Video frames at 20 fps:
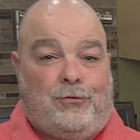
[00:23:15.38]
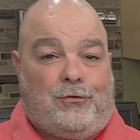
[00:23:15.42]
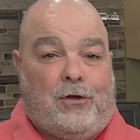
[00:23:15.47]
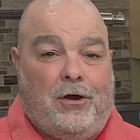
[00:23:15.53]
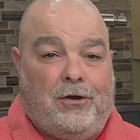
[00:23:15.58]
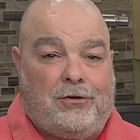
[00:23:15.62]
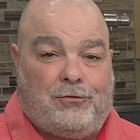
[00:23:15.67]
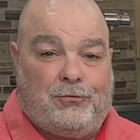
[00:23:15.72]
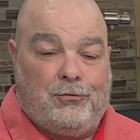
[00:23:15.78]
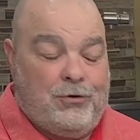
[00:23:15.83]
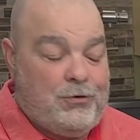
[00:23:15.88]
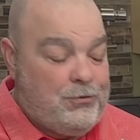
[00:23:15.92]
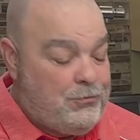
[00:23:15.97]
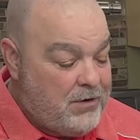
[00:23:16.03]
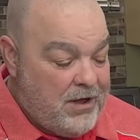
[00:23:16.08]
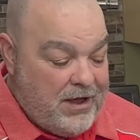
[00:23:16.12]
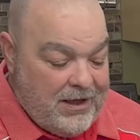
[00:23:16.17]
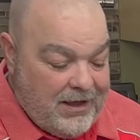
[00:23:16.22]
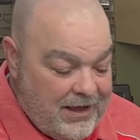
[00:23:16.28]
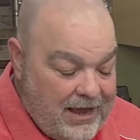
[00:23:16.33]
dark roux.
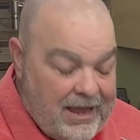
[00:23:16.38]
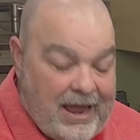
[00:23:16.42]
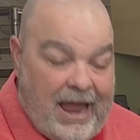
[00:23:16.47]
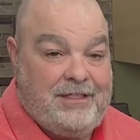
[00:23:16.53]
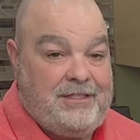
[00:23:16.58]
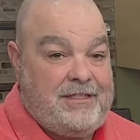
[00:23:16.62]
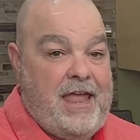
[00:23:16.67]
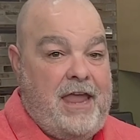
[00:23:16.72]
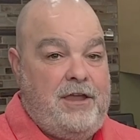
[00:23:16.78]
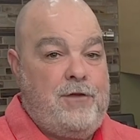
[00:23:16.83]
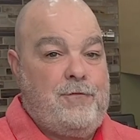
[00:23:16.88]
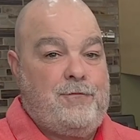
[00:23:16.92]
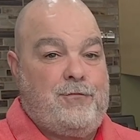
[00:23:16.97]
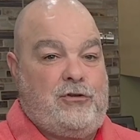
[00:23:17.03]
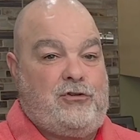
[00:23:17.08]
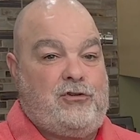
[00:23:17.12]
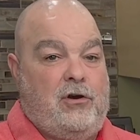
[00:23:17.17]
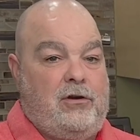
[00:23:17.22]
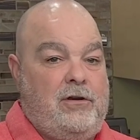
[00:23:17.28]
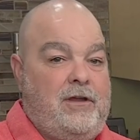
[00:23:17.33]
Hey, thank you for
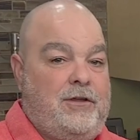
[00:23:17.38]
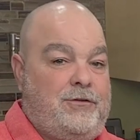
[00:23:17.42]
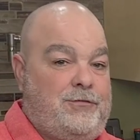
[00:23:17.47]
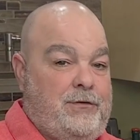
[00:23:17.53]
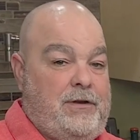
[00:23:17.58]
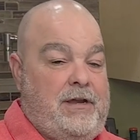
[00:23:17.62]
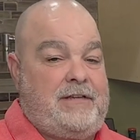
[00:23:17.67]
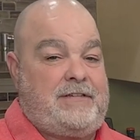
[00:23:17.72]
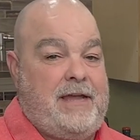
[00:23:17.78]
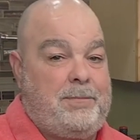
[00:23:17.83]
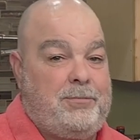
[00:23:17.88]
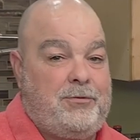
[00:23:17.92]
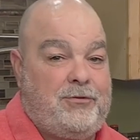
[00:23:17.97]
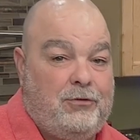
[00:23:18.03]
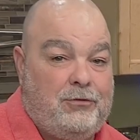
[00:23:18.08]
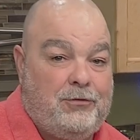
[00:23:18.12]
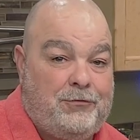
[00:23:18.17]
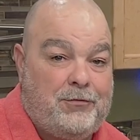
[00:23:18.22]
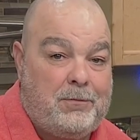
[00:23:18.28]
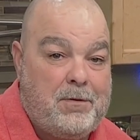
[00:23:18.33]
joining us for this
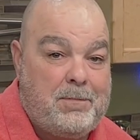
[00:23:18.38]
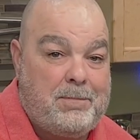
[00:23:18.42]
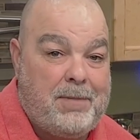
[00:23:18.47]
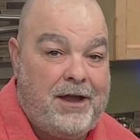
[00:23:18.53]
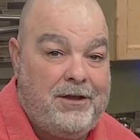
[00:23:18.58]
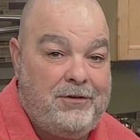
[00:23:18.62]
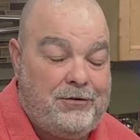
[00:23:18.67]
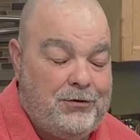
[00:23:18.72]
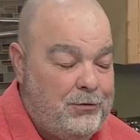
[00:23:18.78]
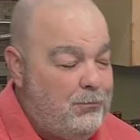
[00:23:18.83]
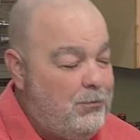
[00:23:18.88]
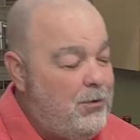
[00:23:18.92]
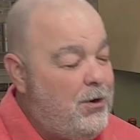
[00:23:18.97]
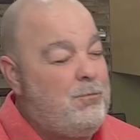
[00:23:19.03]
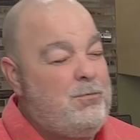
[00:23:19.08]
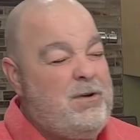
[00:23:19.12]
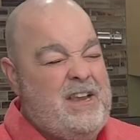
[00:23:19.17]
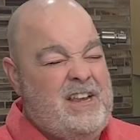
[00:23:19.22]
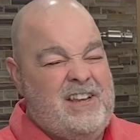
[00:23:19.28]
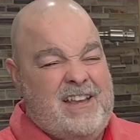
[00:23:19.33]
episode of From the Bayou to the World.
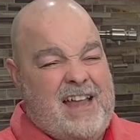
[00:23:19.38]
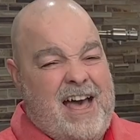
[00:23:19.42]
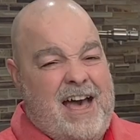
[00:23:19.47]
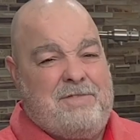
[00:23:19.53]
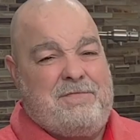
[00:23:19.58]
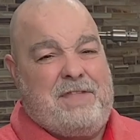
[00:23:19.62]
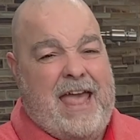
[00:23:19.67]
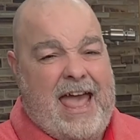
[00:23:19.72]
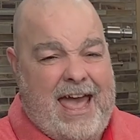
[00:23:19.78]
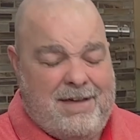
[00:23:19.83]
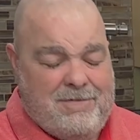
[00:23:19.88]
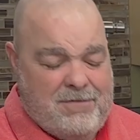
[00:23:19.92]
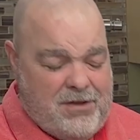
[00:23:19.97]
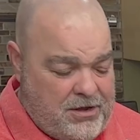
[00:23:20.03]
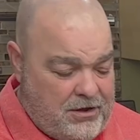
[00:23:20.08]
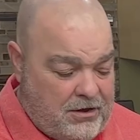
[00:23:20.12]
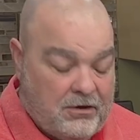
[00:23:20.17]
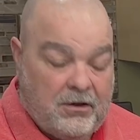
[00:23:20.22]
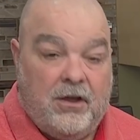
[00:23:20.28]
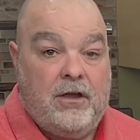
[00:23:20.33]
We loved having
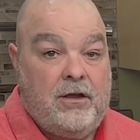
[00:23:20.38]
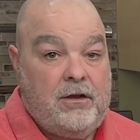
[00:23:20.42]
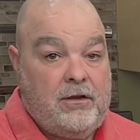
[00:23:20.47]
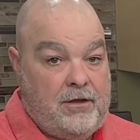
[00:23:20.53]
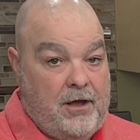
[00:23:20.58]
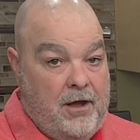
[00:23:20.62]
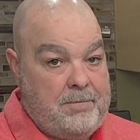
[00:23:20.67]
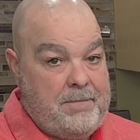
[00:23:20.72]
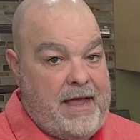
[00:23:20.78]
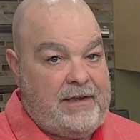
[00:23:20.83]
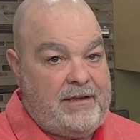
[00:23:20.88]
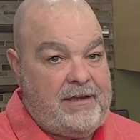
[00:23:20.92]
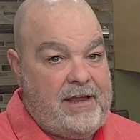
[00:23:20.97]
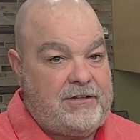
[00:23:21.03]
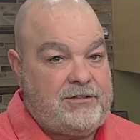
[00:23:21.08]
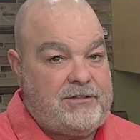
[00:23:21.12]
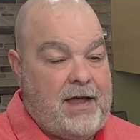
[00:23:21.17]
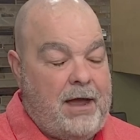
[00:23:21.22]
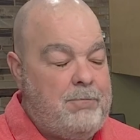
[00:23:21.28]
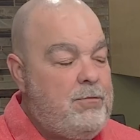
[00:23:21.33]
you. Come back
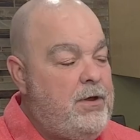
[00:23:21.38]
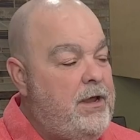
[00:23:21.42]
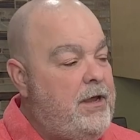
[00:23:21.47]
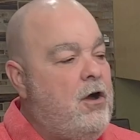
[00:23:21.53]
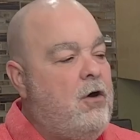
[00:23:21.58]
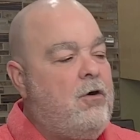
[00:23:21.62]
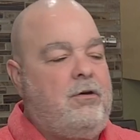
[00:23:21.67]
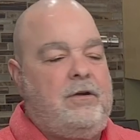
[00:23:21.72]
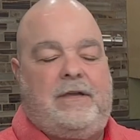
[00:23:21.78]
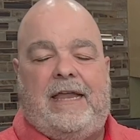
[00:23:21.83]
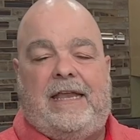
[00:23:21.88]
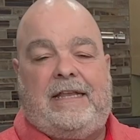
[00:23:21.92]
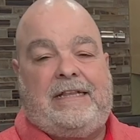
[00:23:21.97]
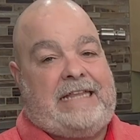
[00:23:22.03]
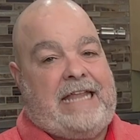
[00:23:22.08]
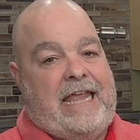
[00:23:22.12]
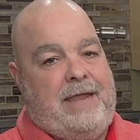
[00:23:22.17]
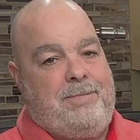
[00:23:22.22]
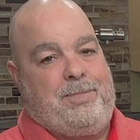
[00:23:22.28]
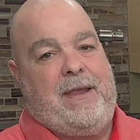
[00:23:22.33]
next time. We're going
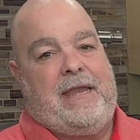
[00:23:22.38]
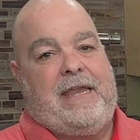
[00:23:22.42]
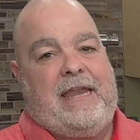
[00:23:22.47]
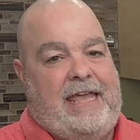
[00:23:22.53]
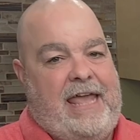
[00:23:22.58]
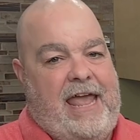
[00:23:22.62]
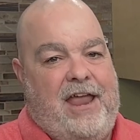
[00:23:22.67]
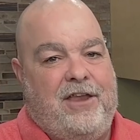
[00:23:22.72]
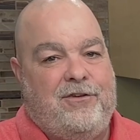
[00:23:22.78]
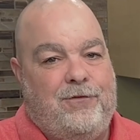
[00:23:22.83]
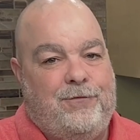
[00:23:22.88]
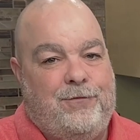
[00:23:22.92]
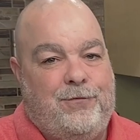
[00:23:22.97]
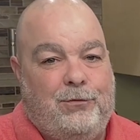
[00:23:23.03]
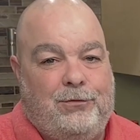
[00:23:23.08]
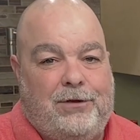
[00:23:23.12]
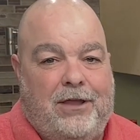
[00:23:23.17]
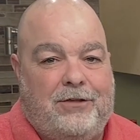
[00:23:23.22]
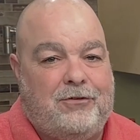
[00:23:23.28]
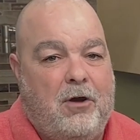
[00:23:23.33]
deep into Cajun
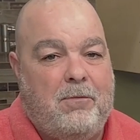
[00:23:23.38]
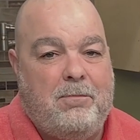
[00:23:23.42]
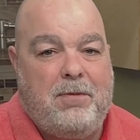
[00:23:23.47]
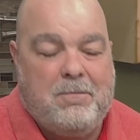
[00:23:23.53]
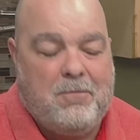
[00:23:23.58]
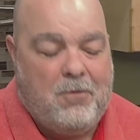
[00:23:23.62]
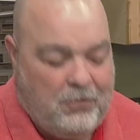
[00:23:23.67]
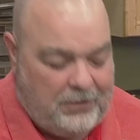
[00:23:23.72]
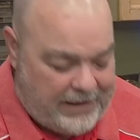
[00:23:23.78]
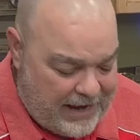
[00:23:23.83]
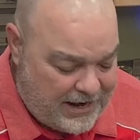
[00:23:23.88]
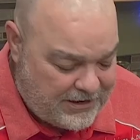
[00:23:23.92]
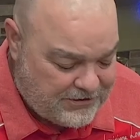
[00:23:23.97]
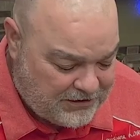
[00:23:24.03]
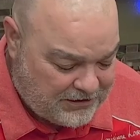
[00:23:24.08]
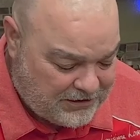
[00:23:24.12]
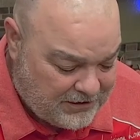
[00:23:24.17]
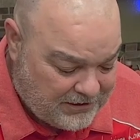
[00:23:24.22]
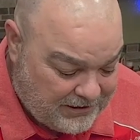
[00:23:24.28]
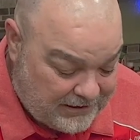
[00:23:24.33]
food. There's going to be more
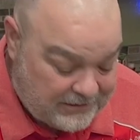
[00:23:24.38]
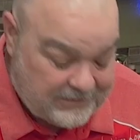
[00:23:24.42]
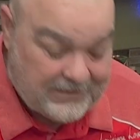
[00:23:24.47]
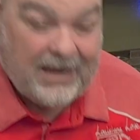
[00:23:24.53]
Cajun goodness.